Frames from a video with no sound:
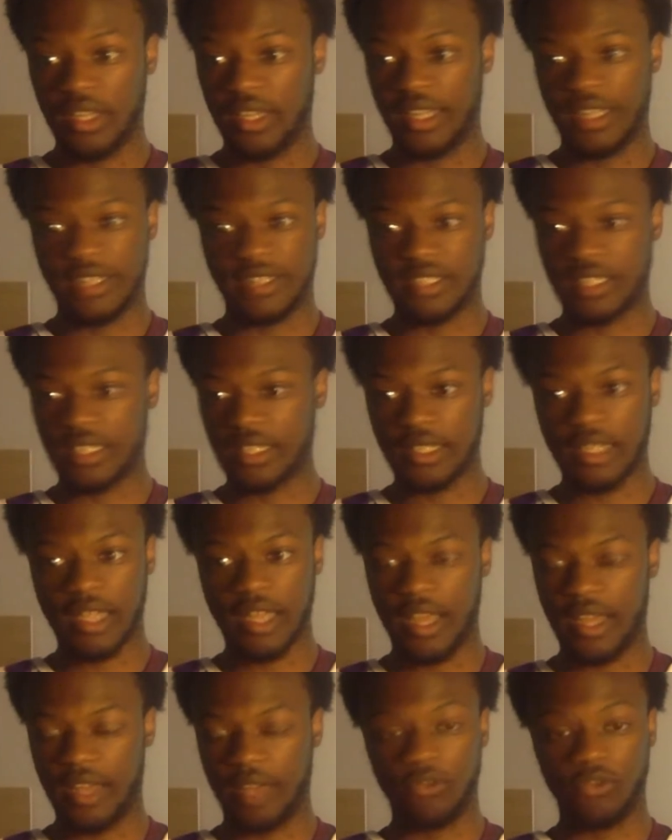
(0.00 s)
it said a
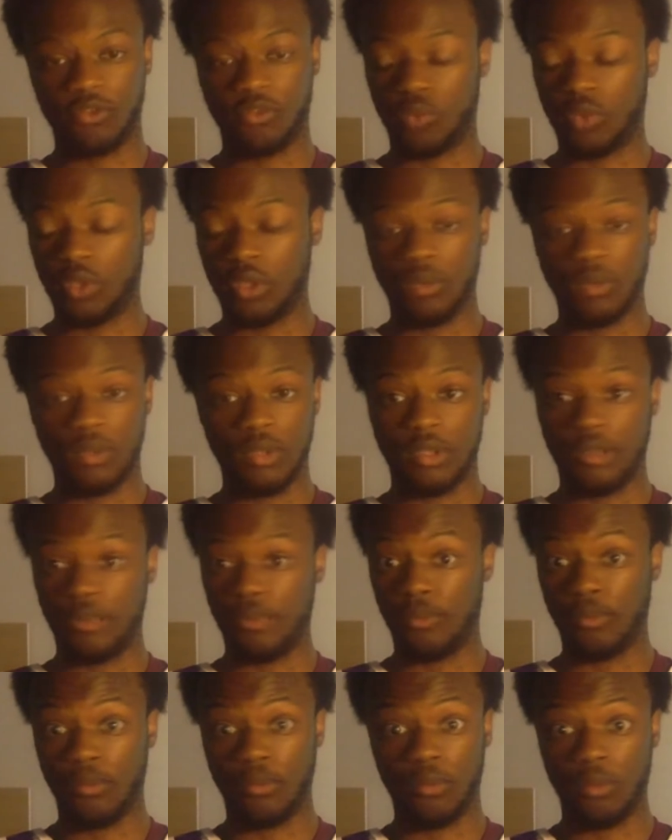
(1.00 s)
lot, and it was really, really
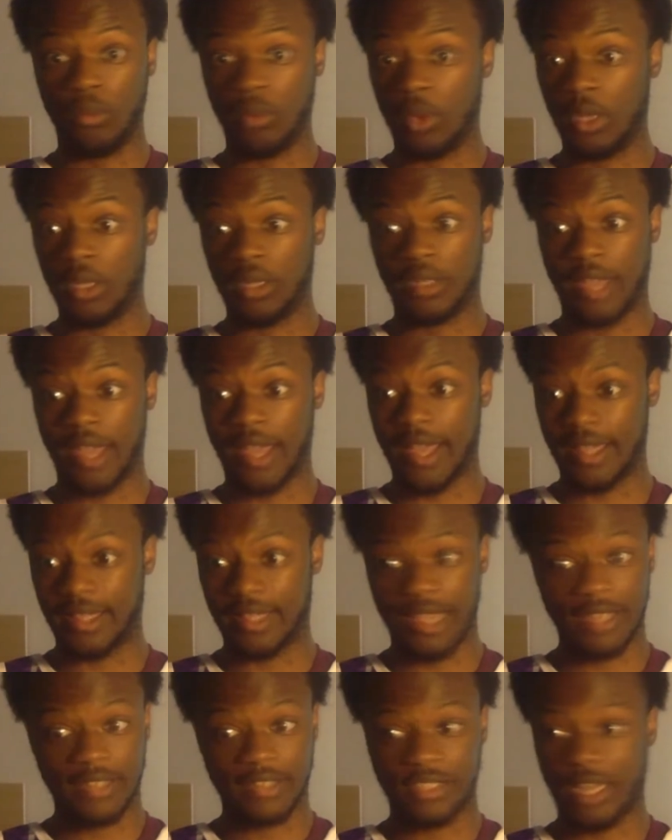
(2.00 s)
that at
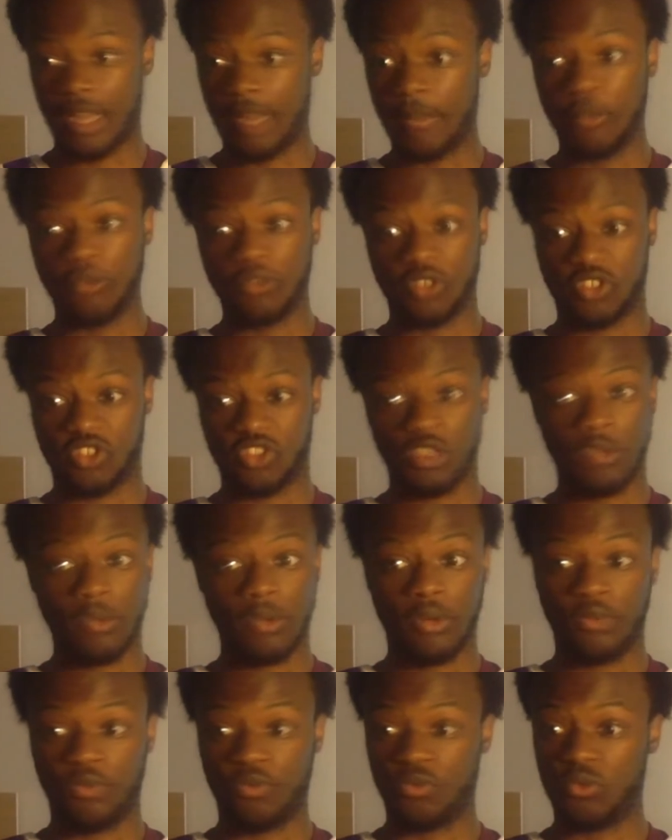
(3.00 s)
that time, it was a
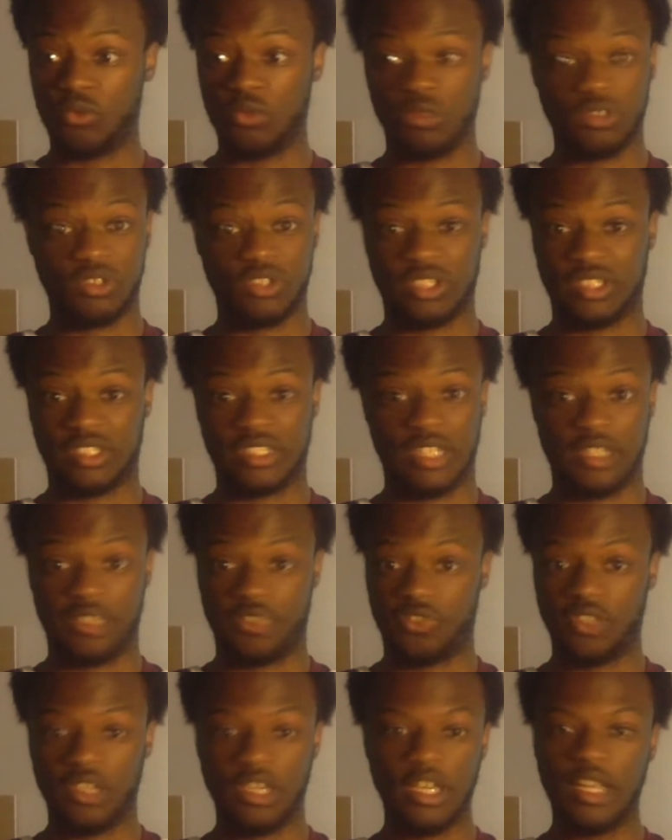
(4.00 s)
summer of
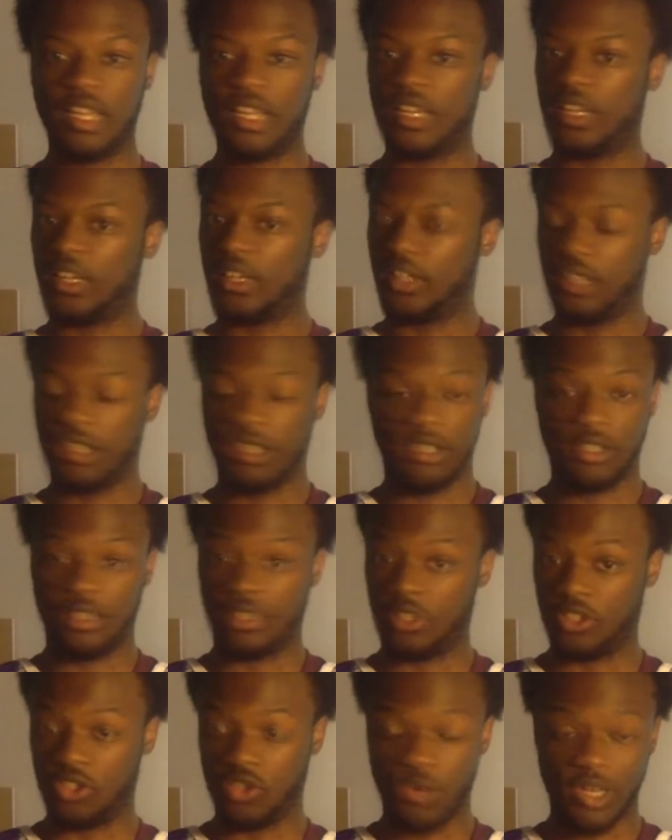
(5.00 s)
success.
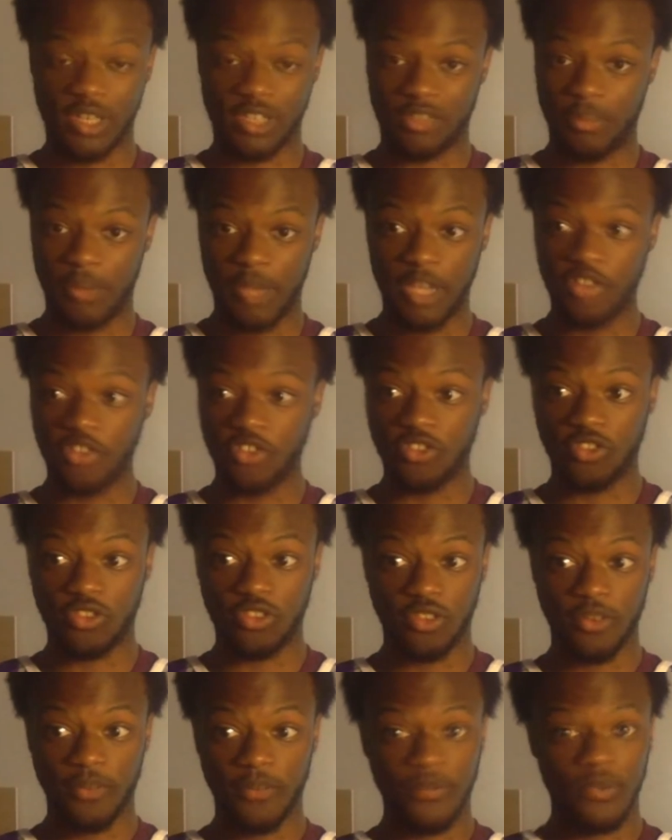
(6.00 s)
The U.S.
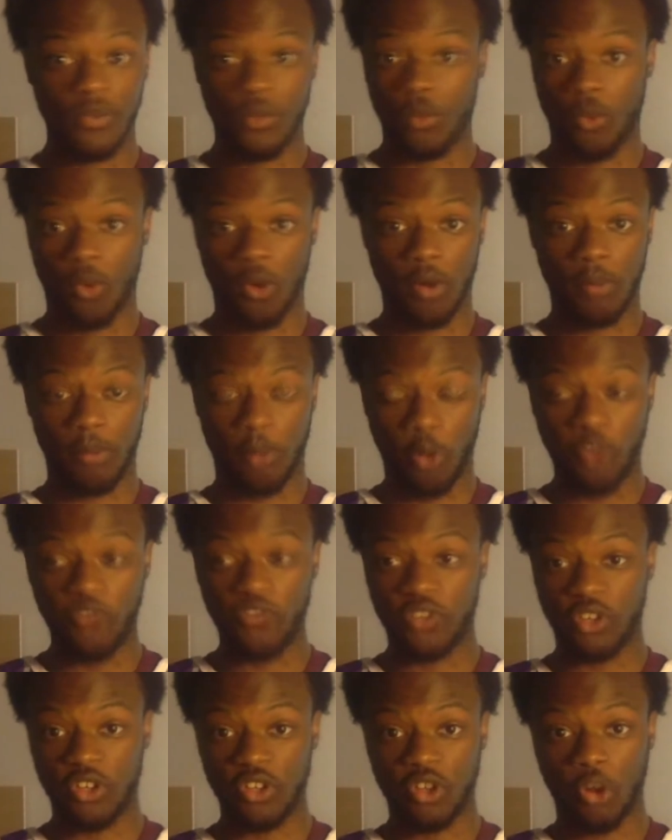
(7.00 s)
men's won both
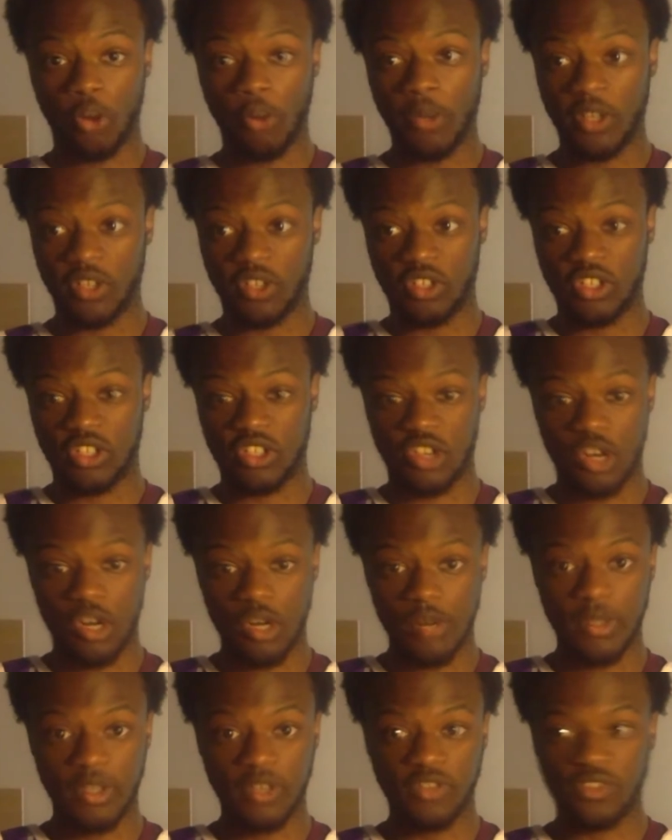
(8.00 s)
their domestic
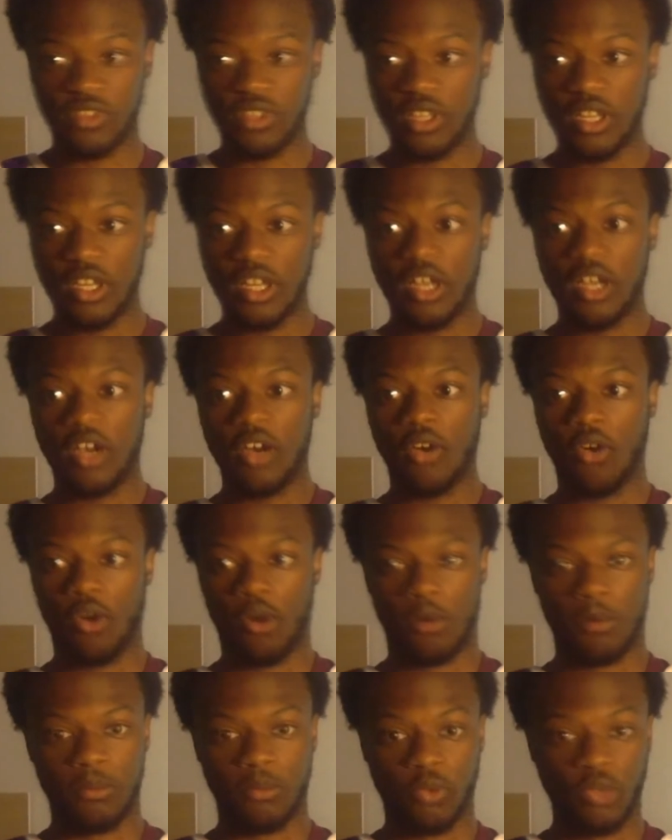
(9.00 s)
tournaments
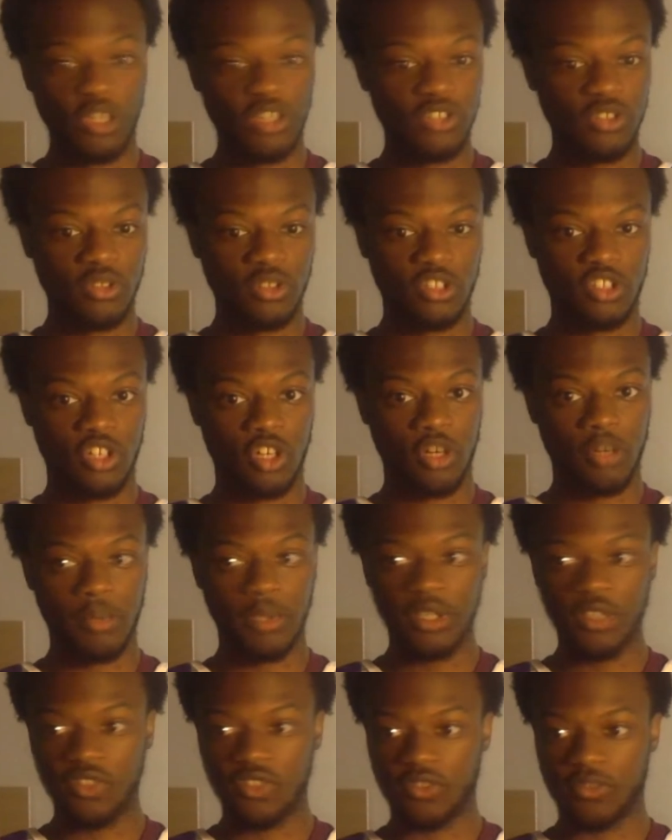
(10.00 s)
or regional
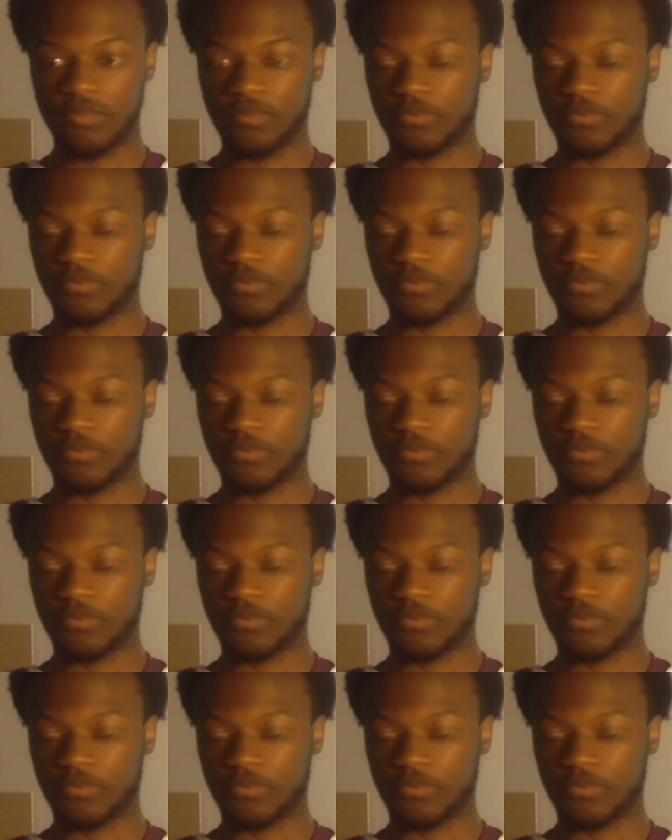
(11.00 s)
tournaments.